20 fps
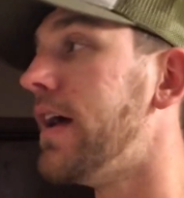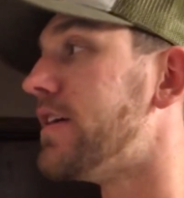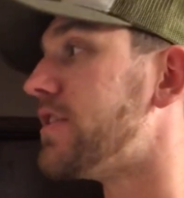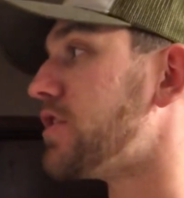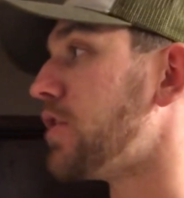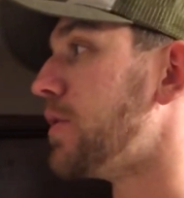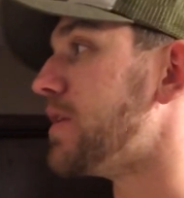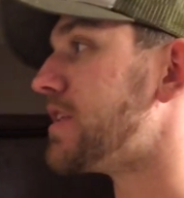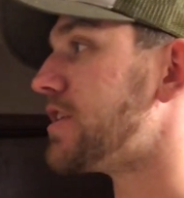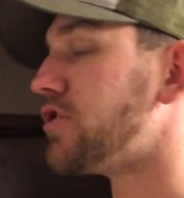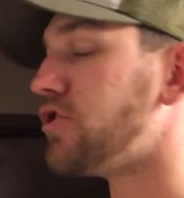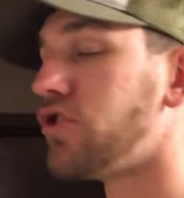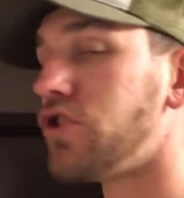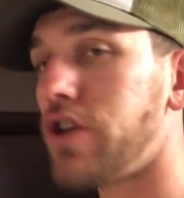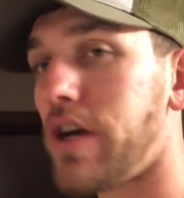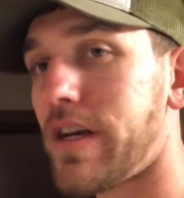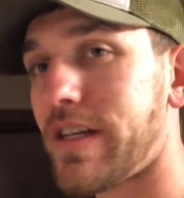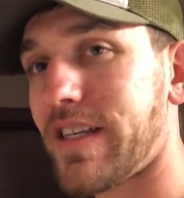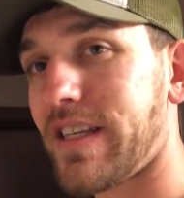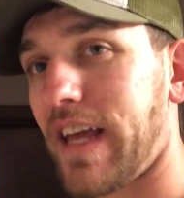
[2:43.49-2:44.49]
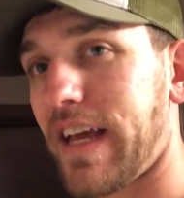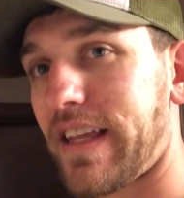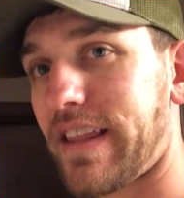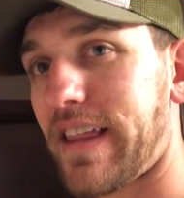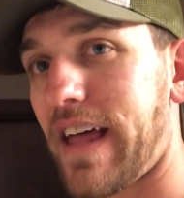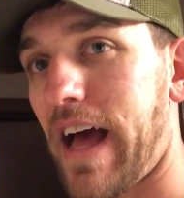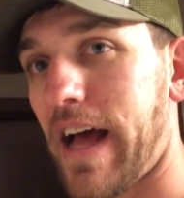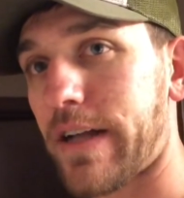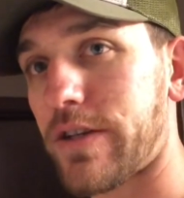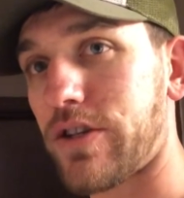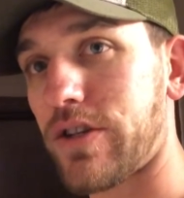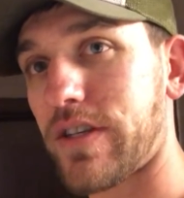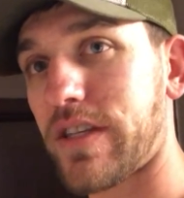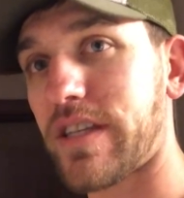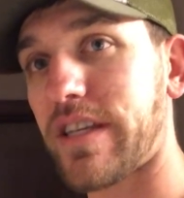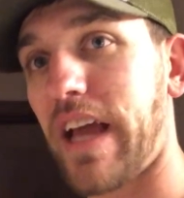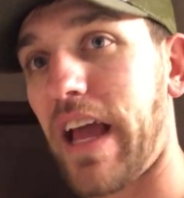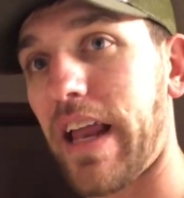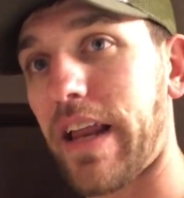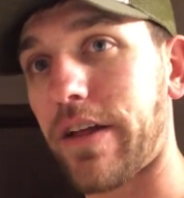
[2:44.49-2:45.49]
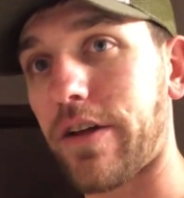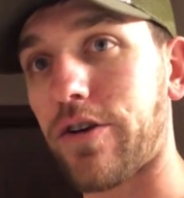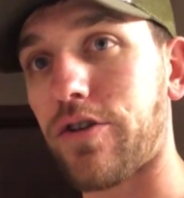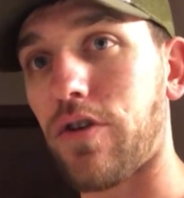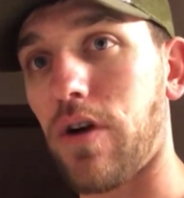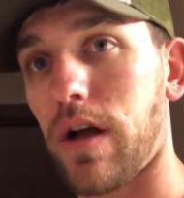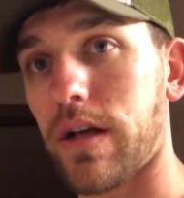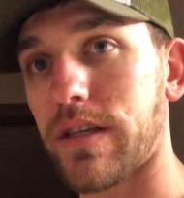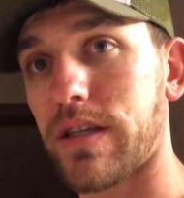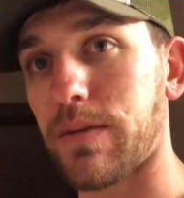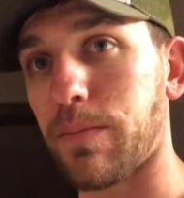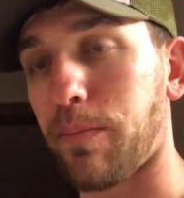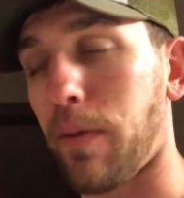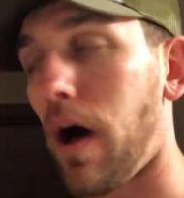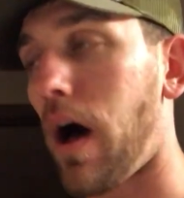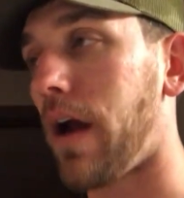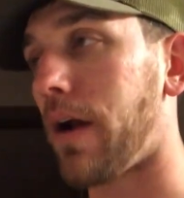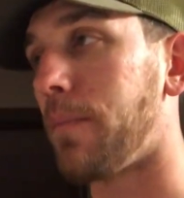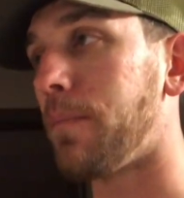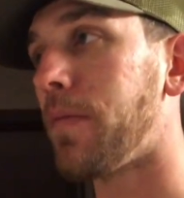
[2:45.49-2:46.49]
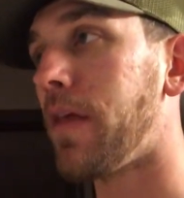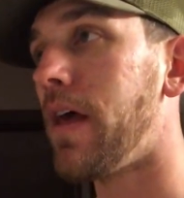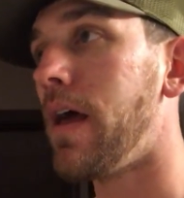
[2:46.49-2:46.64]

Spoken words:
So it's just like that, just scanning across the bottom.